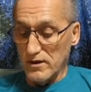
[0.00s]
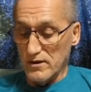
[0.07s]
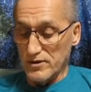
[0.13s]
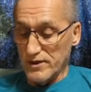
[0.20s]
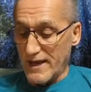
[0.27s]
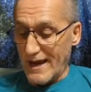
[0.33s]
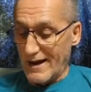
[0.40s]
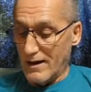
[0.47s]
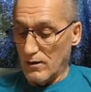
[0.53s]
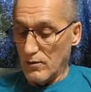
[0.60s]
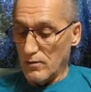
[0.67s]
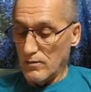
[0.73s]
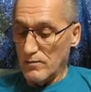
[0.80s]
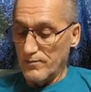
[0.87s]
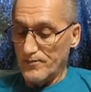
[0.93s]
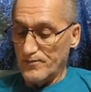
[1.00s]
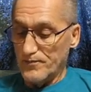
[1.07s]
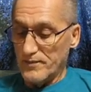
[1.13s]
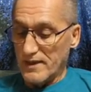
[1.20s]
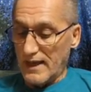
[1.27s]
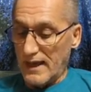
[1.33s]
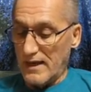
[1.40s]
now,
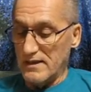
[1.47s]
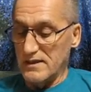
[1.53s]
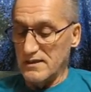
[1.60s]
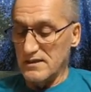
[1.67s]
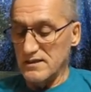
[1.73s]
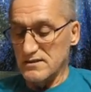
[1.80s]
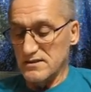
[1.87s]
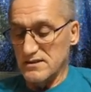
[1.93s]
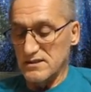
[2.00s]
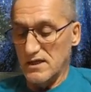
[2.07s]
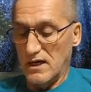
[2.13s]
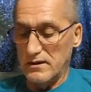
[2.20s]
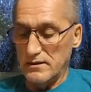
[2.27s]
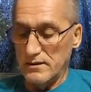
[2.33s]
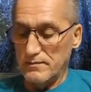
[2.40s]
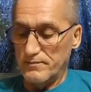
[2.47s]
and it is done.